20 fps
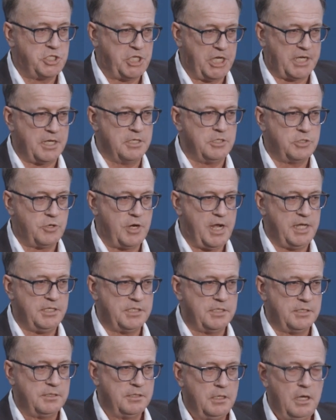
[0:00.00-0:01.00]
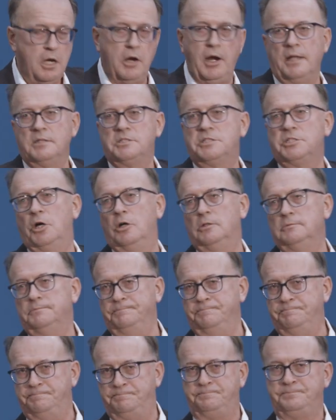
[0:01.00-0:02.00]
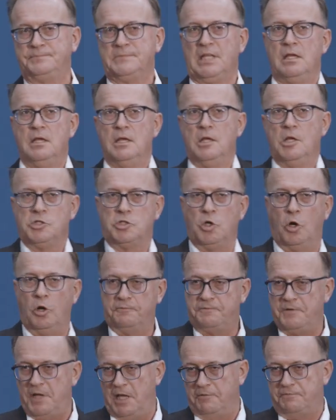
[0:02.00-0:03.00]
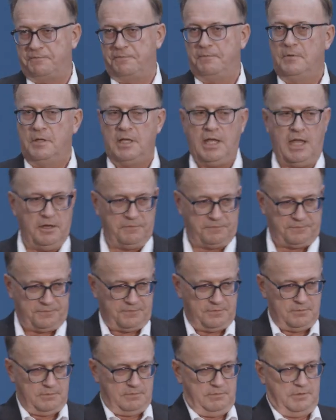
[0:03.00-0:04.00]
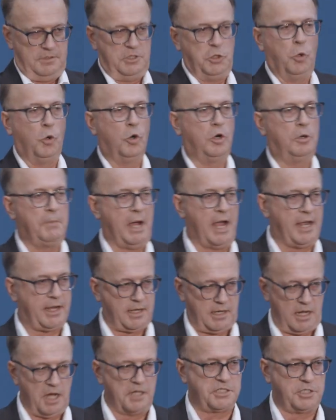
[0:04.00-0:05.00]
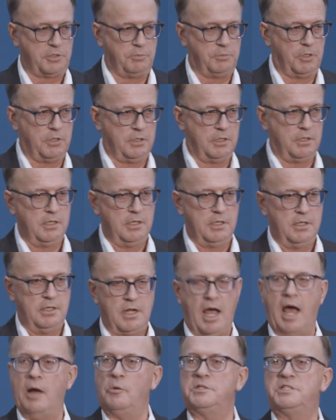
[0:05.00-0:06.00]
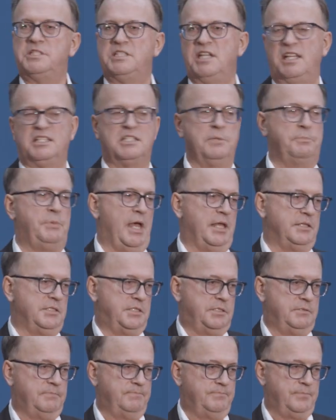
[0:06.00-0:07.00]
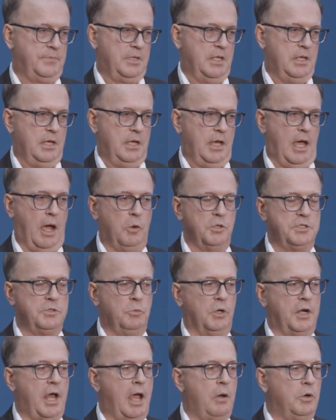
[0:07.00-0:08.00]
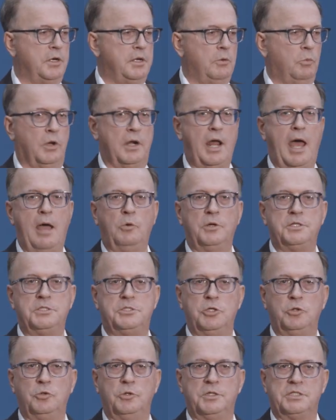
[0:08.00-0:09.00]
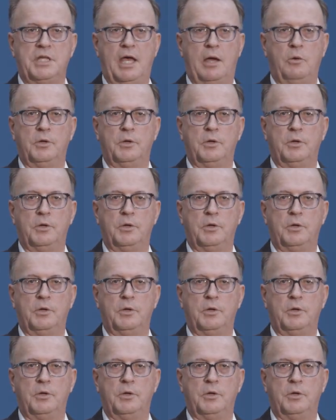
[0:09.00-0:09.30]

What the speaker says: chicken trays? All right, so if you were my customer, I would say it depends. What I would do is